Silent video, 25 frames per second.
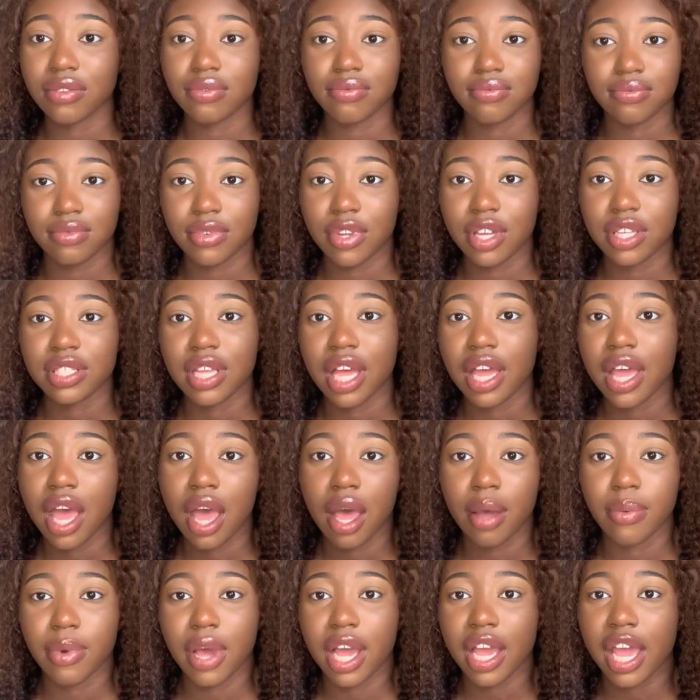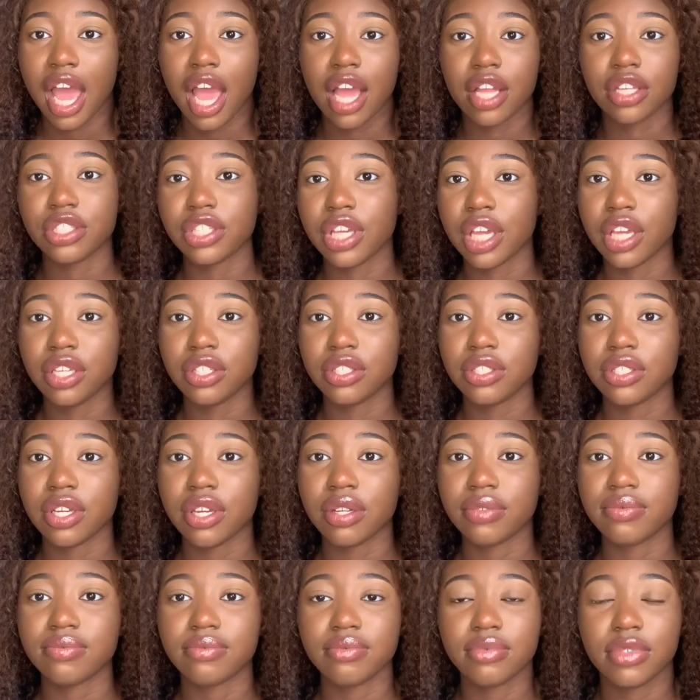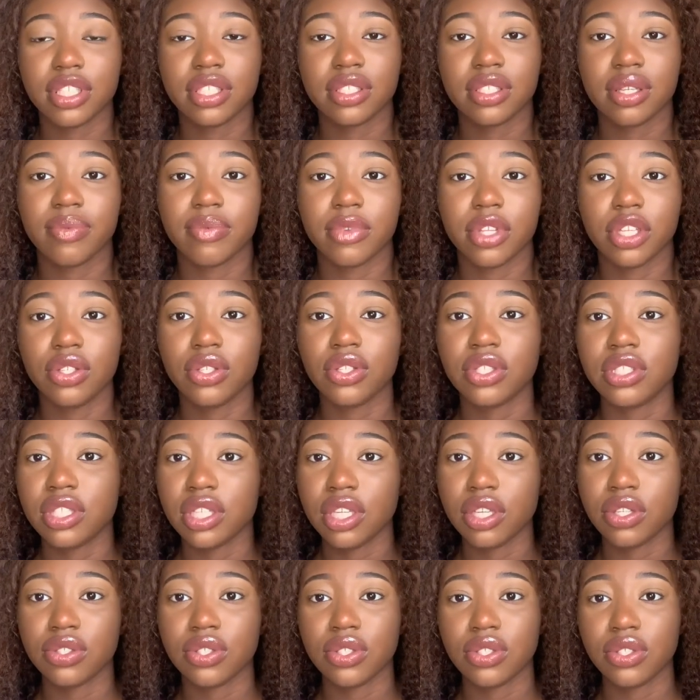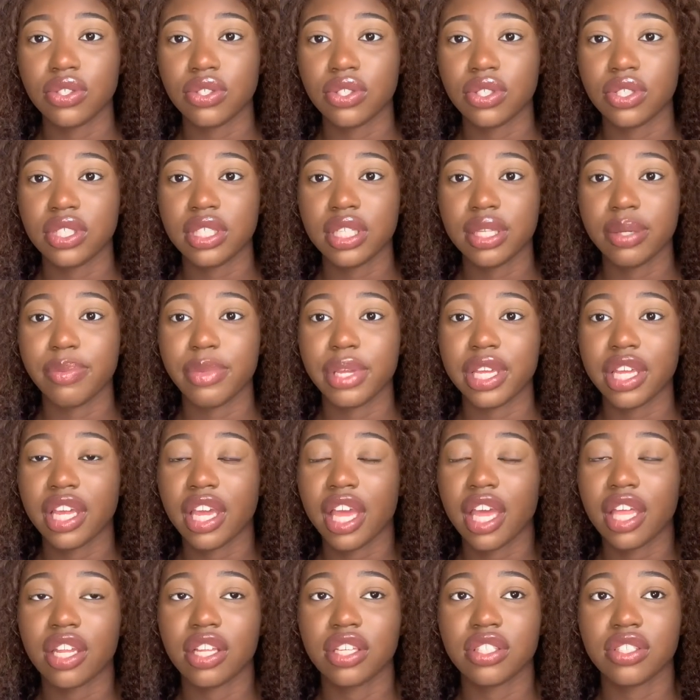Because I can't change it. It's something you see as soon as you see me, and